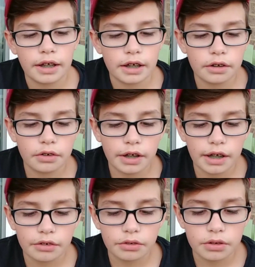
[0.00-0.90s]
and
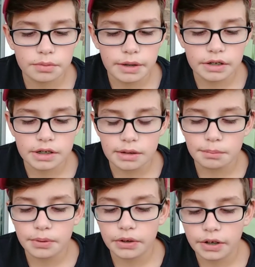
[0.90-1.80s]
Granite Outdoors makes
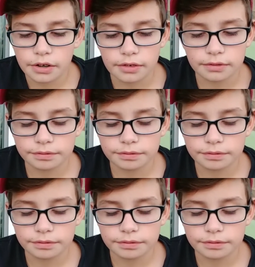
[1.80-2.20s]
some pretty